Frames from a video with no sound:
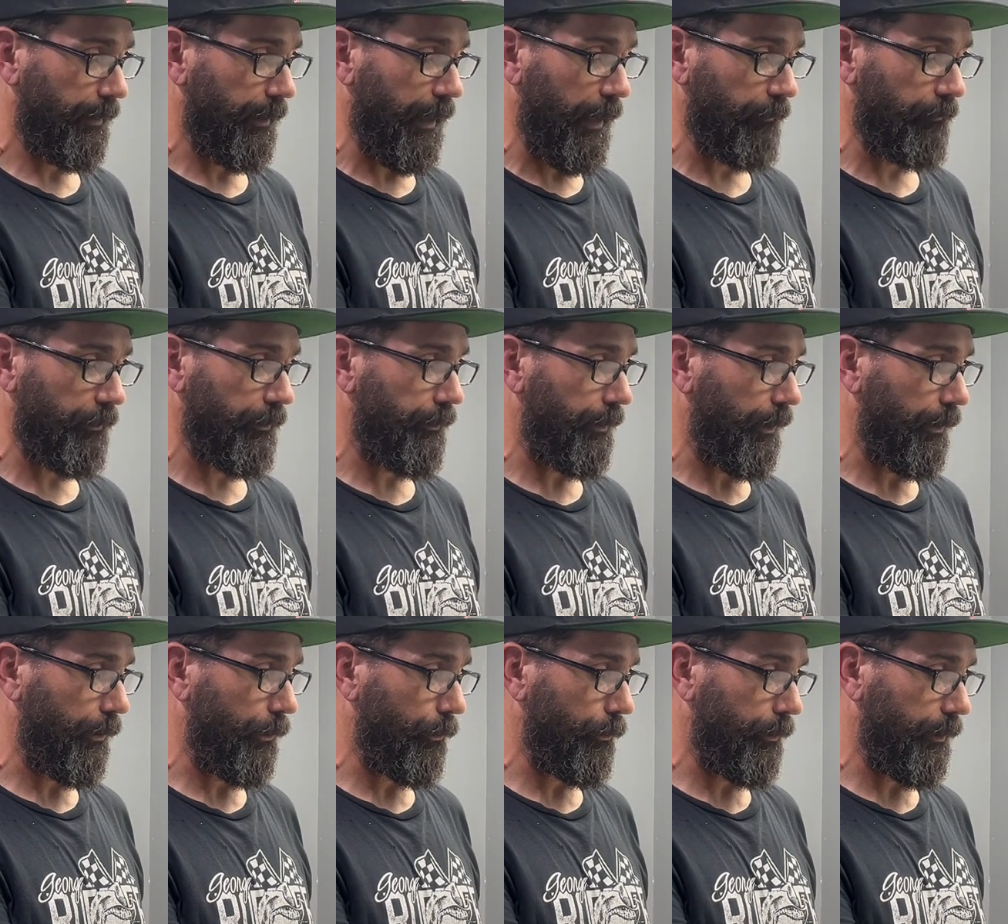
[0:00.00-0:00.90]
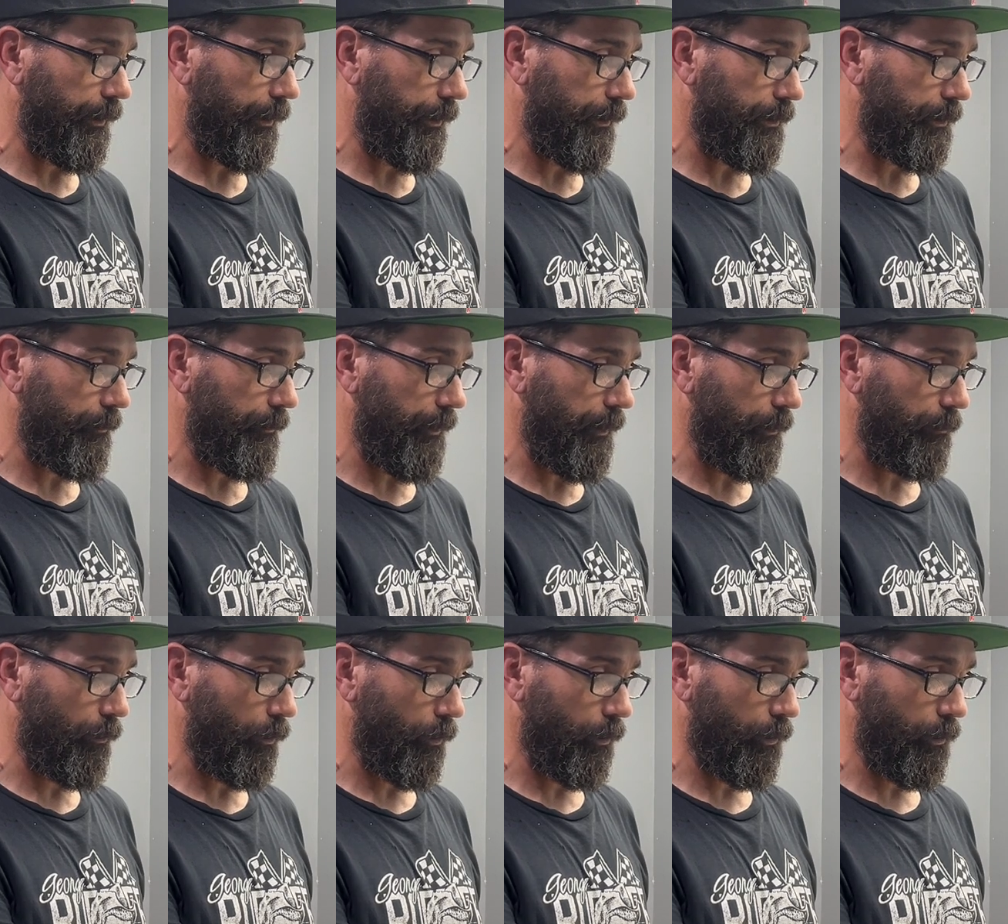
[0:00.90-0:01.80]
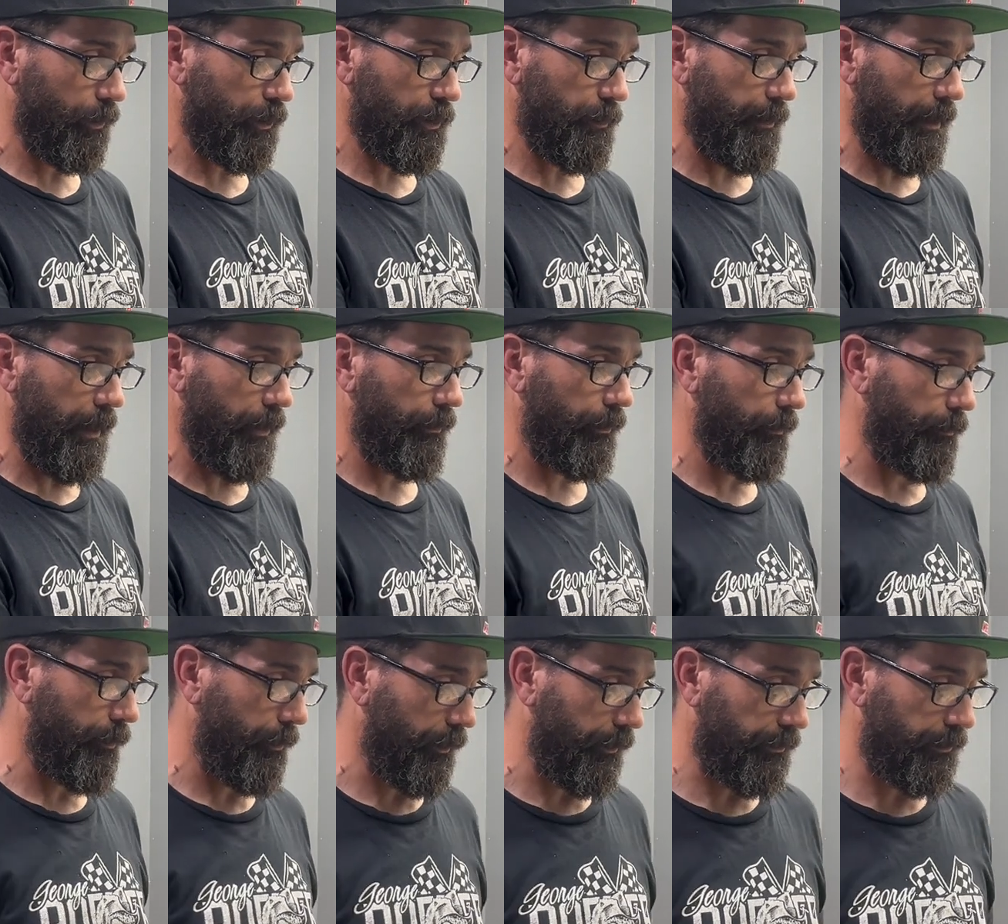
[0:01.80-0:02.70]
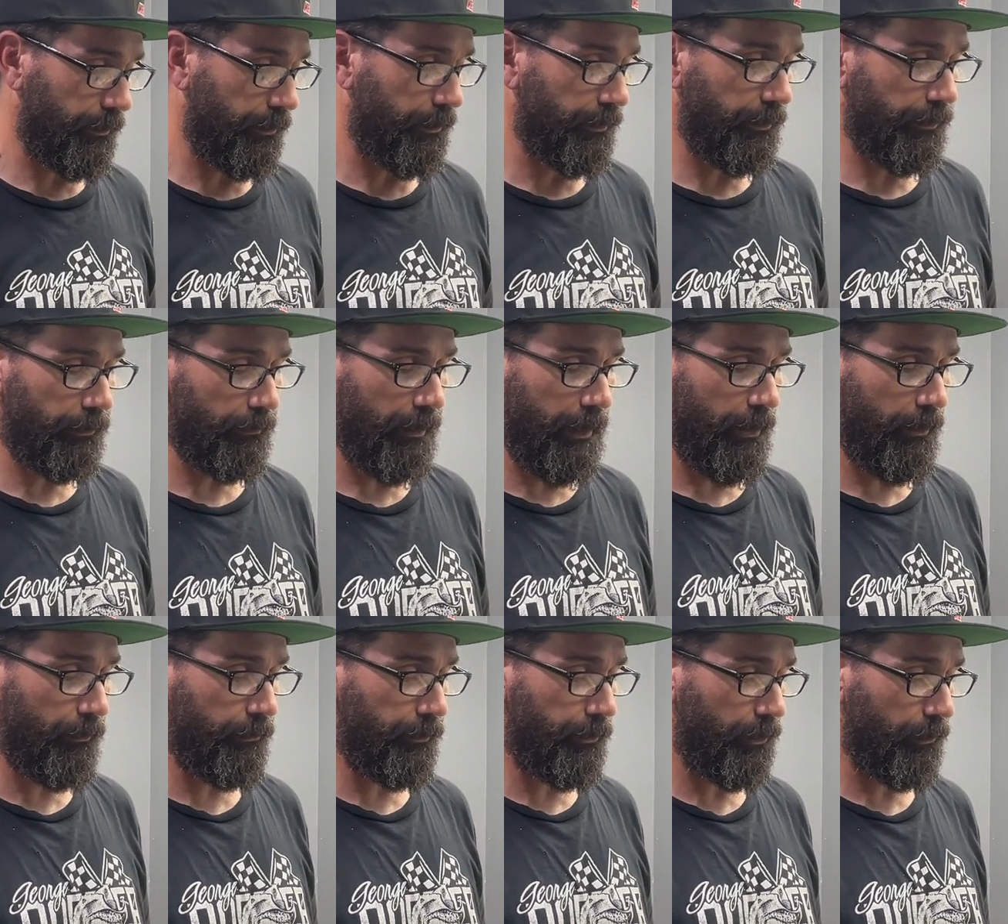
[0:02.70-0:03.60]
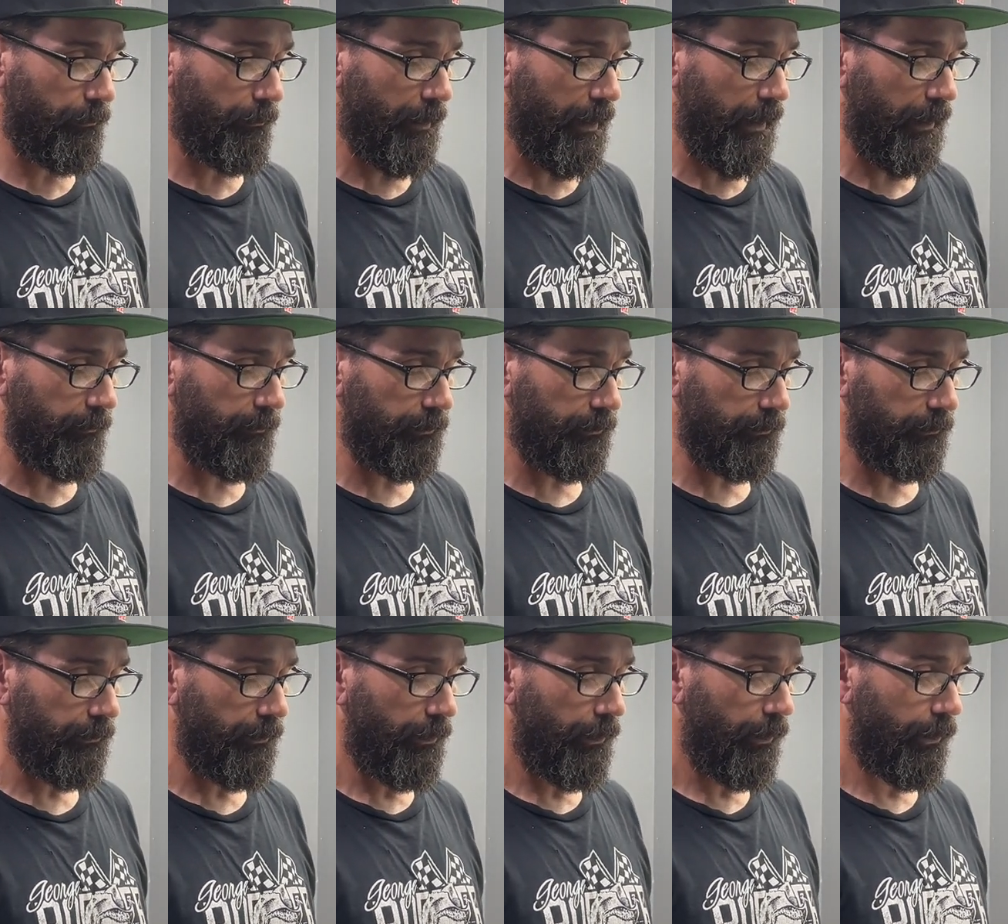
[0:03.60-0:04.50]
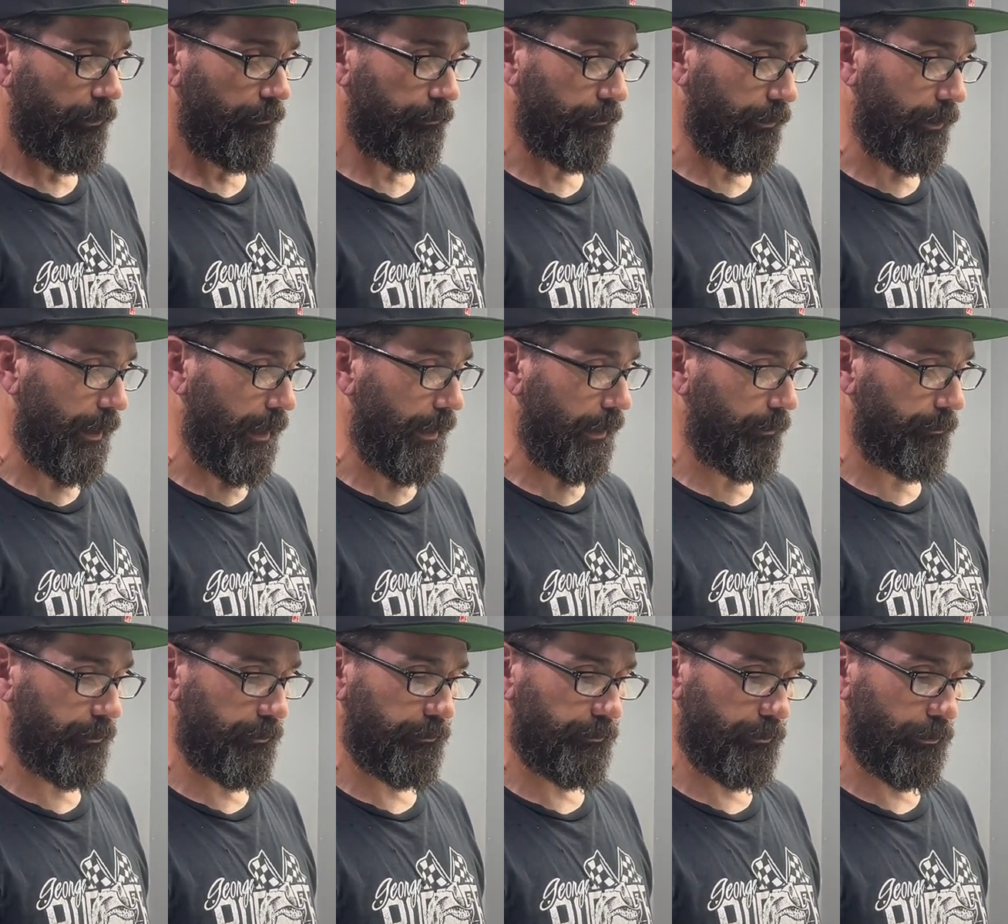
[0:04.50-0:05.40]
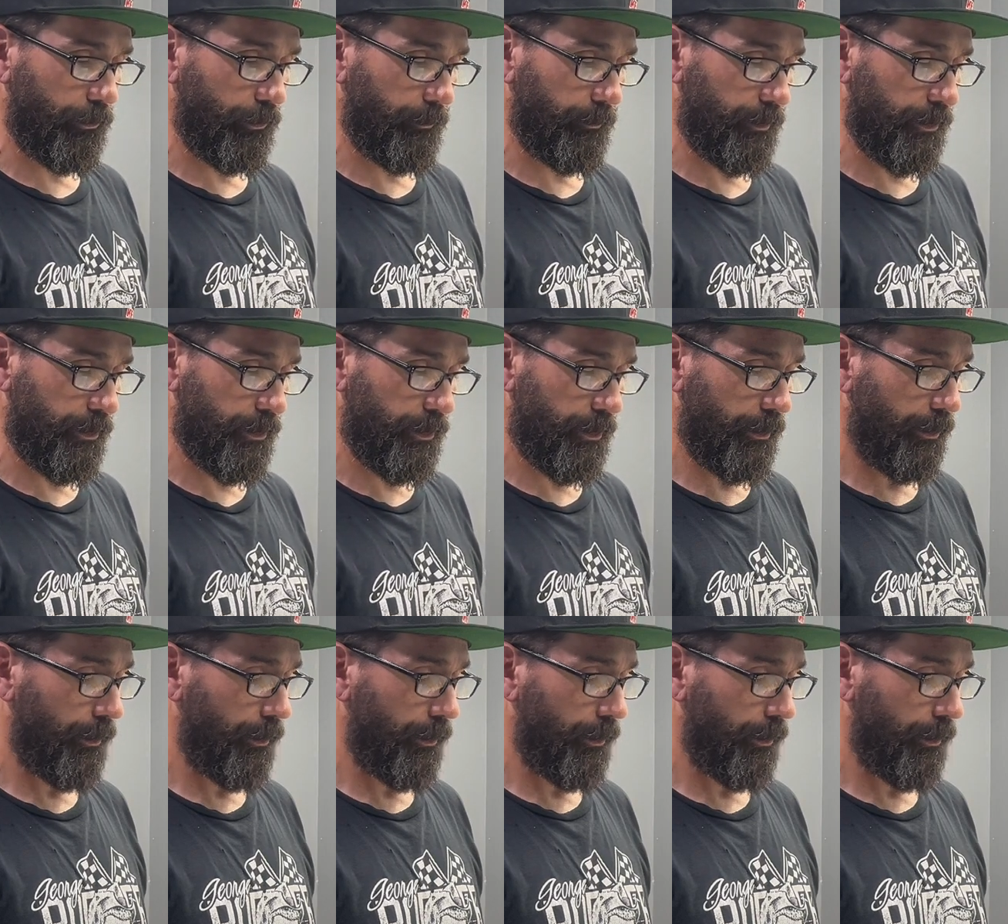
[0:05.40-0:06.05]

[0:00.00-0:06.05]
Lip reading: Everything you need to make more horsepower and put it to the ground, your Bible for higher performance.